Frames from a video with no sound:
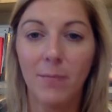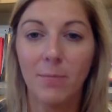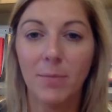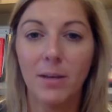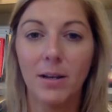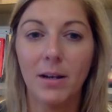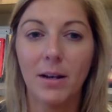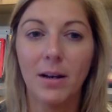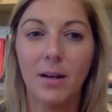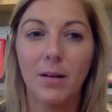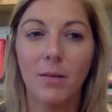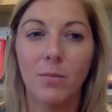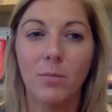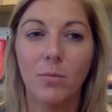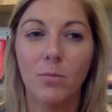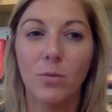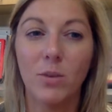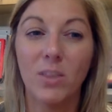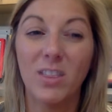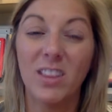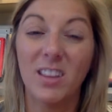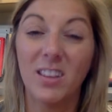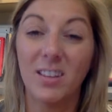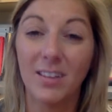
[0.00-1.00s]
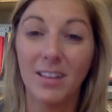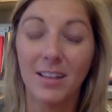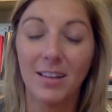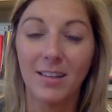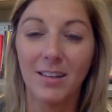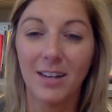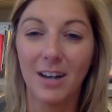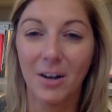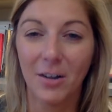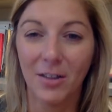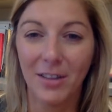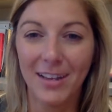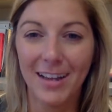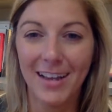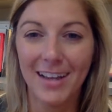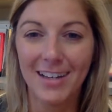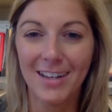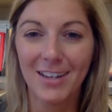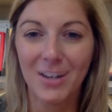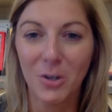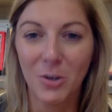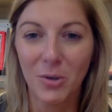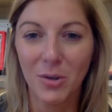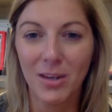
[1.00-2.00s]
But with this lesson, I only had
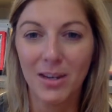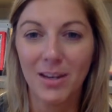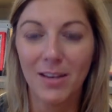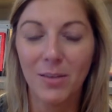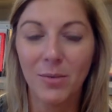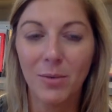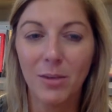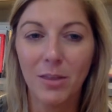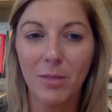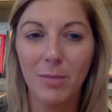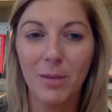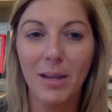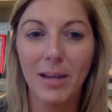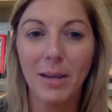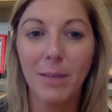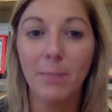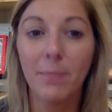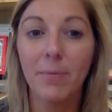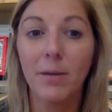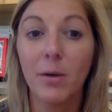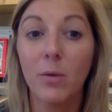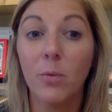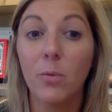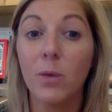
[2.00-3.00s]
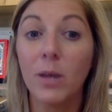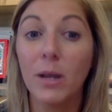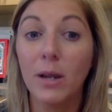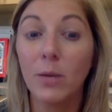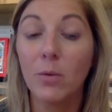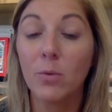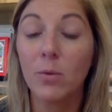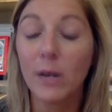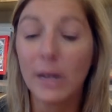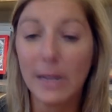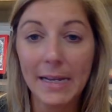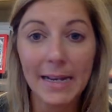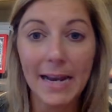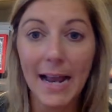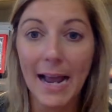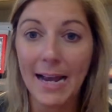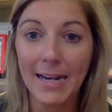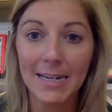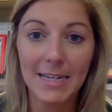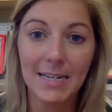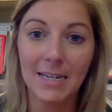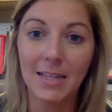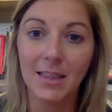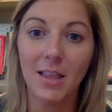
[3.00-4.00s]
2 kids with me, but we
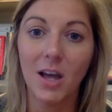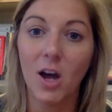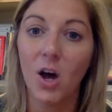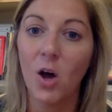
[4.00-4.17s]
reenacted the